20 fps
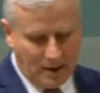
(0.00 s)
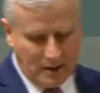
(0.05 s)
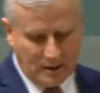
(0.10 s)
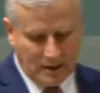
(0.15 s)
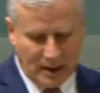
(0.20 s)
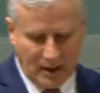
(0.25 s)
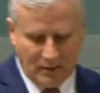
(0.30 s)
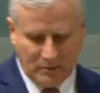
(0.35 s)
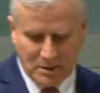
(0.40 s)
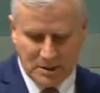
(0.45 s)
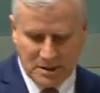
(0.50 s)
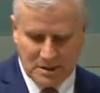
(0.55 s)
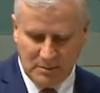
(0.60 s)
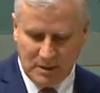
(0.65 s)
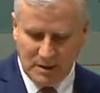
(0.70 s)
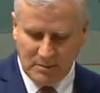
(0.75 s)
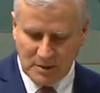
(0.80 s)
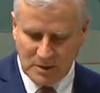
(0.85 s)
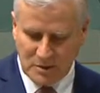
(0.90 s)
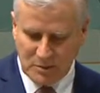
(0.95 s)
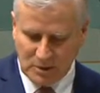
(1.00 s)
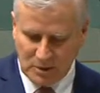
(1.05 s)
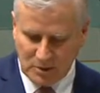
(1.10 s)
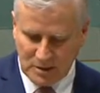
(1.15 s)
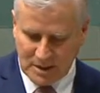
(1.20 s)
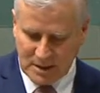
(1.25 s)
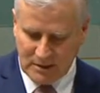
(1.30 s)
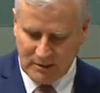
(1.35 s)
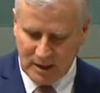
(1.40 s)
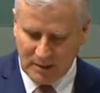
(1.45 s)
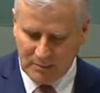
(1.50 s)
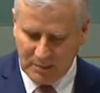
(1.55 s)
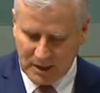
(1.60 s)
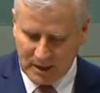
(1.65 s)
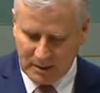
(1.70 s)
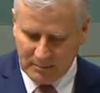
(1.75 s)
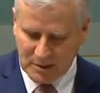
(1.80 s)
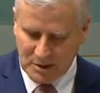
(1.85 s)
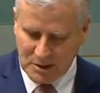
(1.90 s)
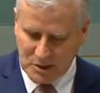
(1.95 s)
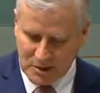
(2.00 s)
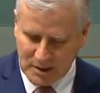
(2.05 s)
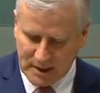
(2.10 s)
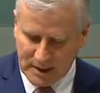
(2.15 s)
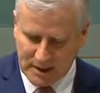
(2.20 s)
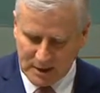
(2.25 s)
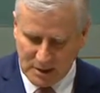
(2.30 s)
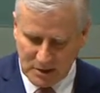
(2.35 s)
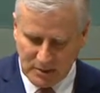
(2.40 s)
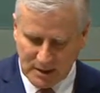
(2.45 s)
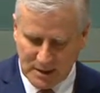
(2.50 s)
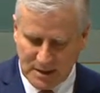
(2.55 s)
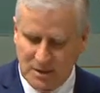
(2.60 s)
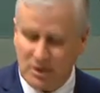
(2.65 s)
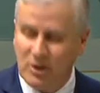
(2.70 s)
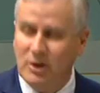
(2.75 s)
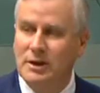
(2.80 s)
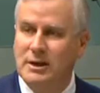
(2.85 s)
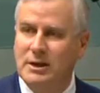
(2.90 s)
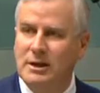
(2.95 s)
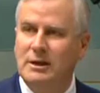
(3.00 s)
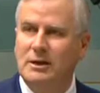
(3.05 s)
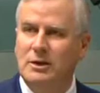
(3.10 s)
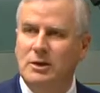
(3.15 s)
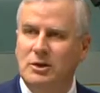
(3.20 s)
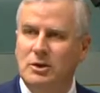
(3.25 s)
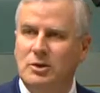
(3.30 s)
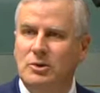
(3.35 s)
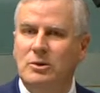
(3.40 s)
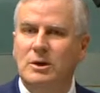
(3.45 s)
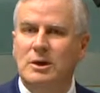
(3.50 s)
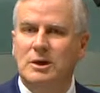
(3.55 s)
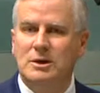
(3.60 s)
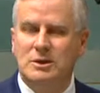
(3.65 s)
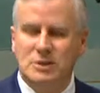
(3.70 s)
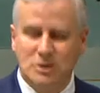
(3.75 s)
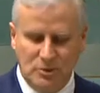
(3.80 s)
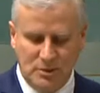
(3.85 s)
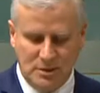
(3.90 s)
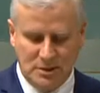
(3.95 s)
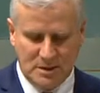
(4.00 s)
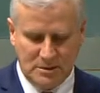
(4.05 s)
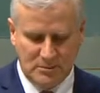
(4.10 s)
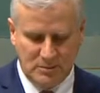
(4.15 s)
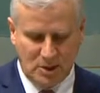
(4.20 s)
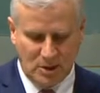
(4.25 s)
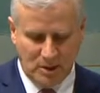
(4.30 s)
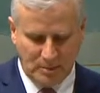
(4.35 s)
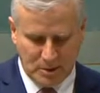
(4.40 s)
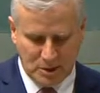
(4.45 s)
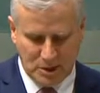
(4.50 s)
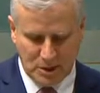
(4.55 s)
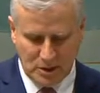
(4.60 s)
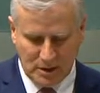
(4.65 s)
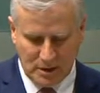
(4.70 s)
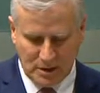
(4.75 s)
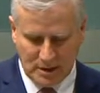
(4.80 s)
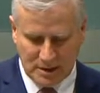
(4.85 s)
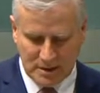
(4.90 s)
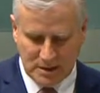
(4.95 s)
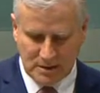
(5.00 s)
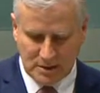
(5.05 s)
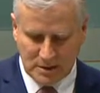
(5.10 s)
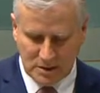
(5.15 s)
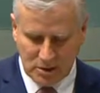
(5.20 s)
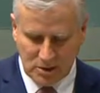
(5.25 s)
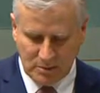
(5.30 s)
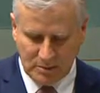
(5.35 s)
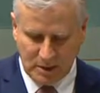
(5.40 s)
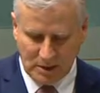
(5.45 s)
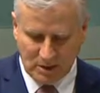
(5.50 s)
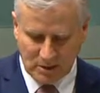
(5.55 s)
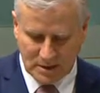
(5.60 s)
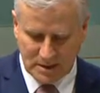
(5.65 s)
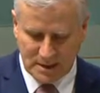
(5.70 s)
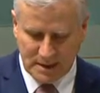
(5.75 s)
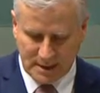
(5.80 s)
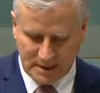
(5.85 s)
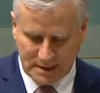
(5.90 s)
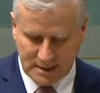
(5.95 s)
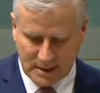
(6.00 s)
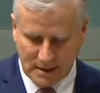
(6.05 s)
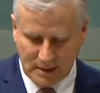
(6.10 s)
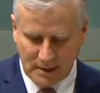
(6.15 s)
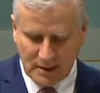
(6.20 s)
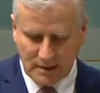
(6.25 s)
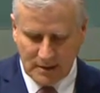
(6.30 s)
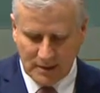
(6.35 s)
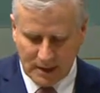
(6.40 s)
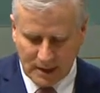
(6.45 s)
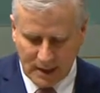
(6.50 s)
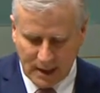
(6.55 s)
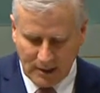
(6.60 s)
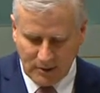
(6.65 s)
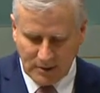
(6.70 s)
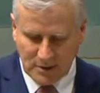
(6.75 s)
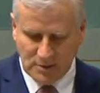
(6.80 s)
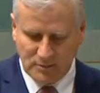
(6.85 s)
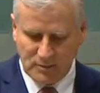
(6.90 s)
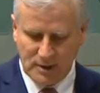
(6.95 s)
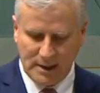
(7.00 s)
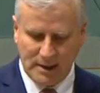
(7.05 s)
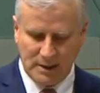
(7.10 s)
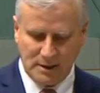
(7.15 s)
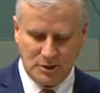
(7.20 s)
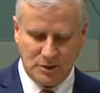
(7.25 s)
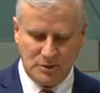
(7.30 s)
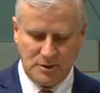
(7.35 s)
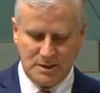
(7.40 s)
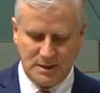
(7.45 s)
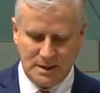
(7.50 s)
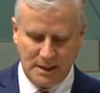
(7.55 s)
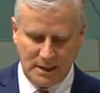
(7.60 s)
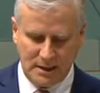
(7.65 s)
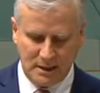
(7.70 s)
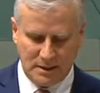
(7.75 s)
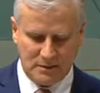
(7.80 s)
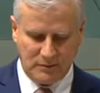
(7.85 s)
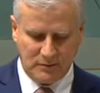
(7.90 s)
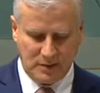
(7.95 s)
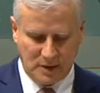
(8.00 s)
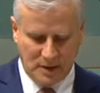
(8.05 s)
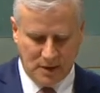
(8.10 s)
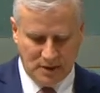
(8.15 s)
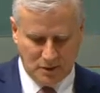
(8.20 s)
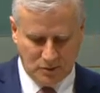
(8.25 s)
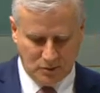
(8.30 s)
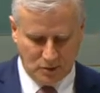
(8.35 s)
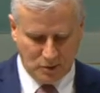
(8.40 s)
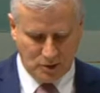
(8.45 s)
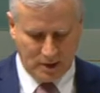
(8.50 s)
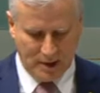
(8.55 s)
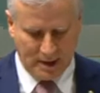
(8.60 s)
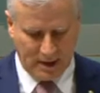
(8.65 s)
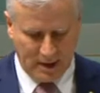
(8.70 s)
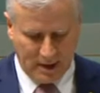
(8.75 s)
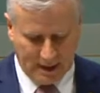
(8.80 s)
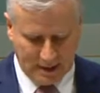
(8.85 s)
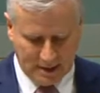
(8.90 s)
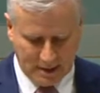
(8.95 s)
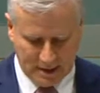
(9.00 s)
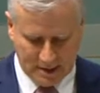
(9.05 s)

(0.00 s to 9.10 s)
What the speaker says: The government's amendments will also open up Australia to exciting new tourism opportunities in the superyacht sector. The current regulatory settings of the Coastal Trading Act